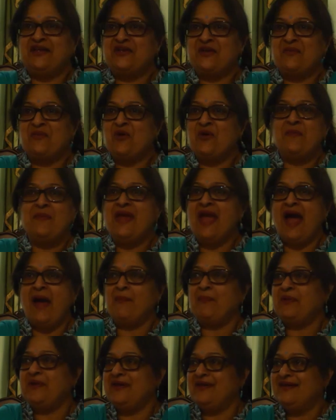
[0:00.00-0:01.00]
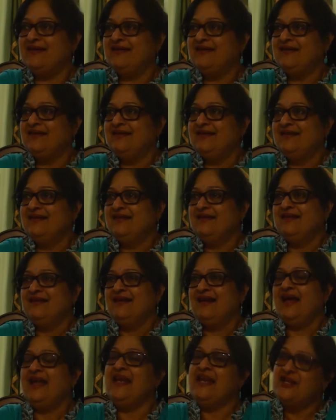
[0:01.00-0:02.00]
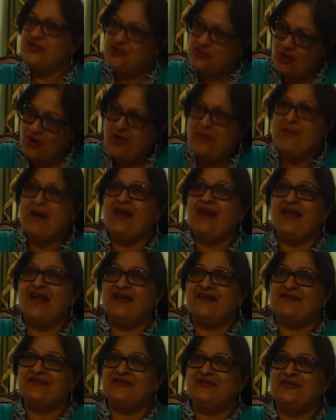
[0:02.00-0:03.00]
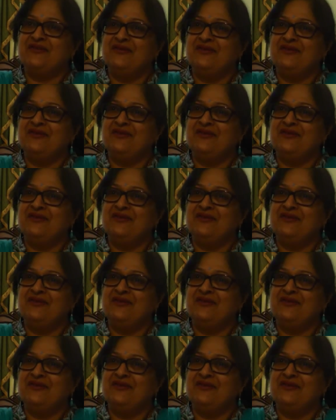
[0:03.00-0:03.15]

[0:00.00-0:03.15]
that I'm going to be happy and enjoy my life.